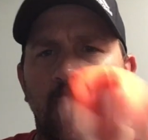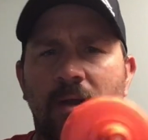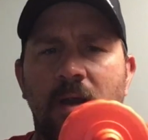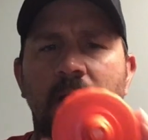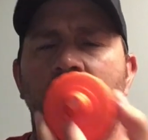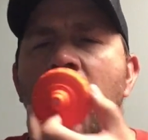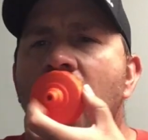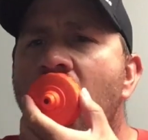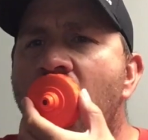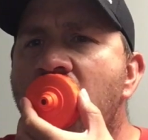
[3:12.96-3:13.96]
All right,
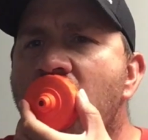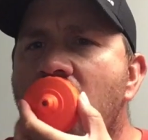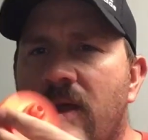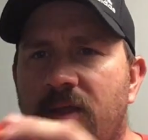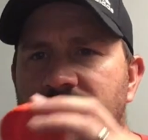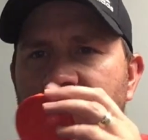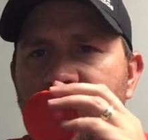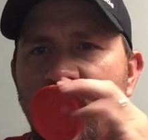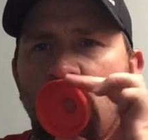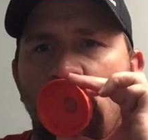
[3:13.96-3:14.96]
as you can
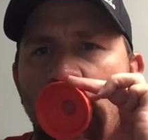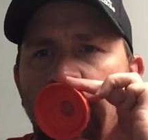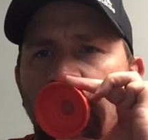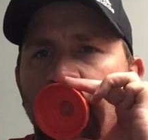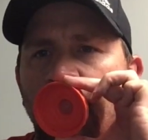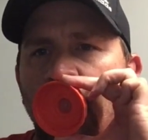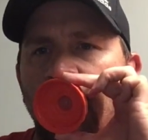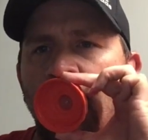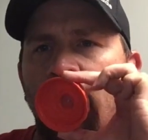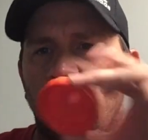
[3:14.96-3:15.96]
see,
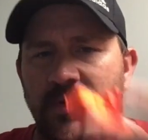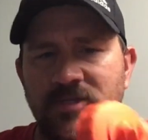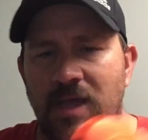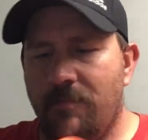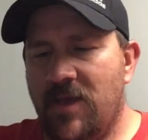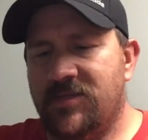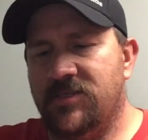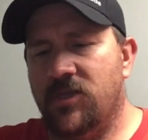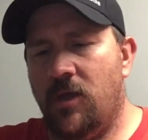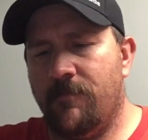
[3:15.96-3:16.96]
once that
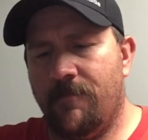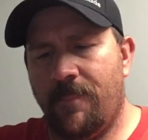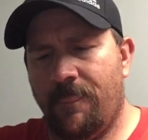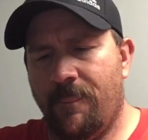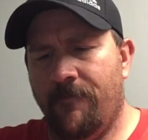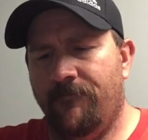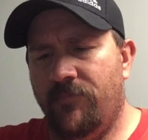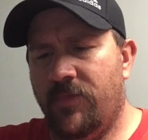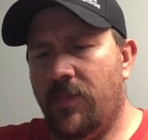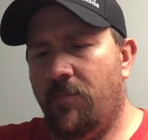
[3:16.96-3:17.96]
messes up,
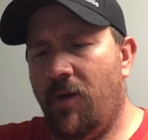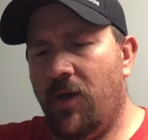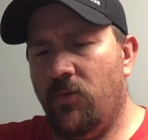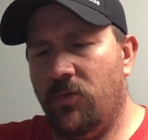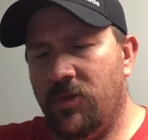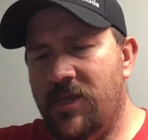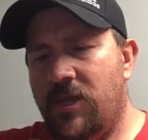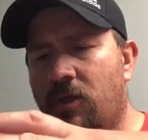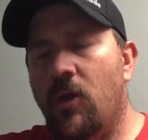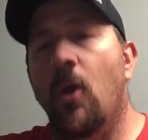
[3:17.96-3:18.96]
then the bottle will leak.
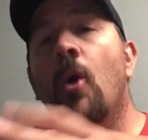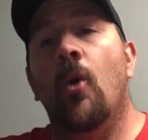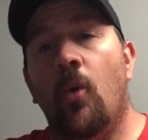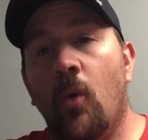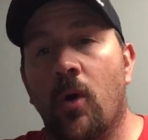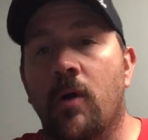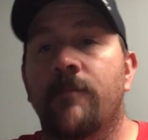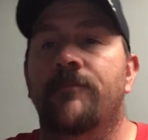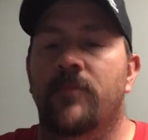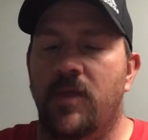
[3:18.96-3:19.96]
Or
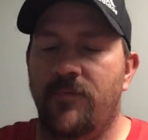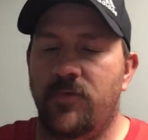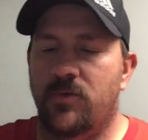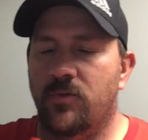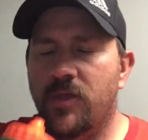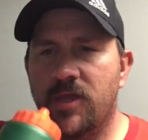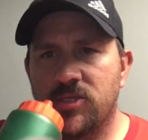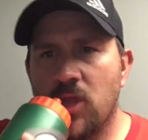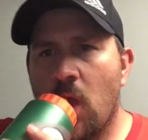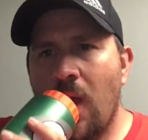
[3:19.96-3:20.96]
if you do this,